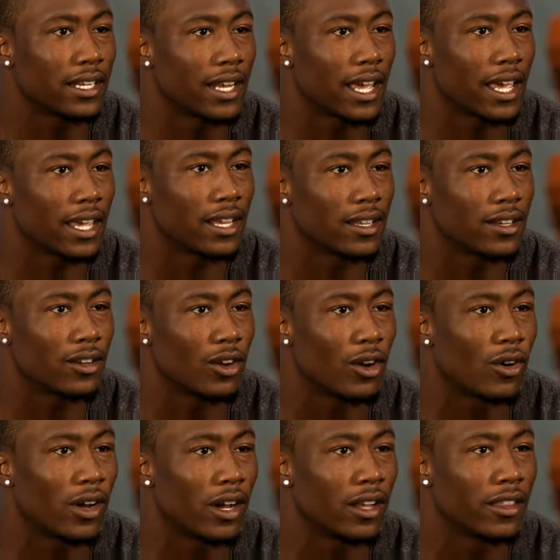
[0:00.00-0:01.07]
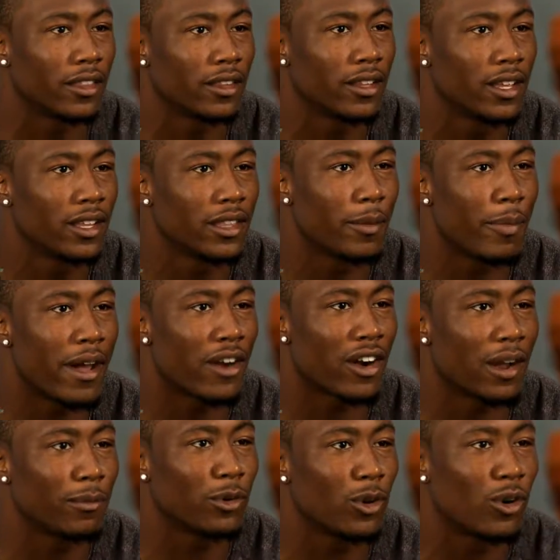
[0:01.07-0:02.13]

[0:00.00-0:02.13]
in hand. You know, uh, the better I'm